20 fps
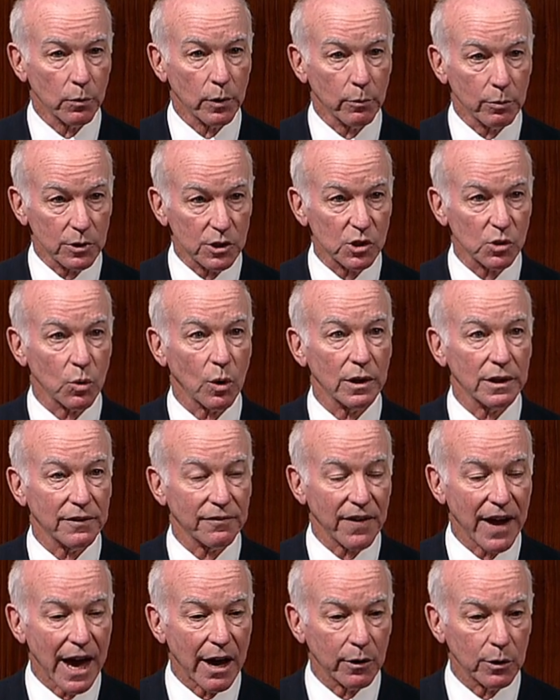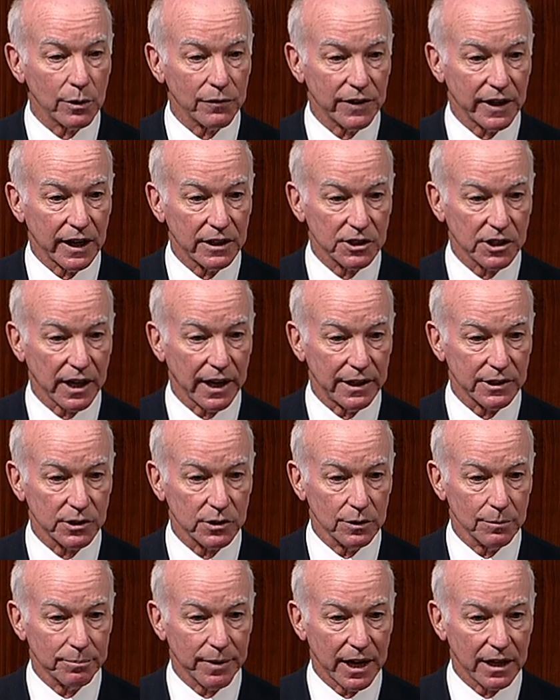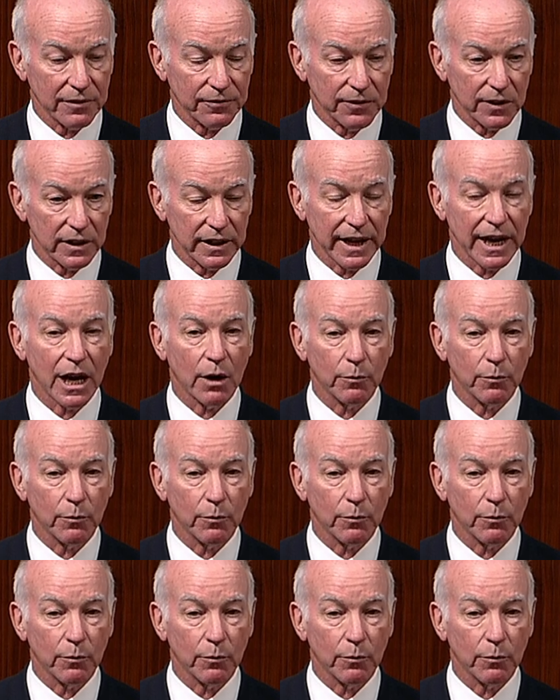We restored the value of the educational benefit,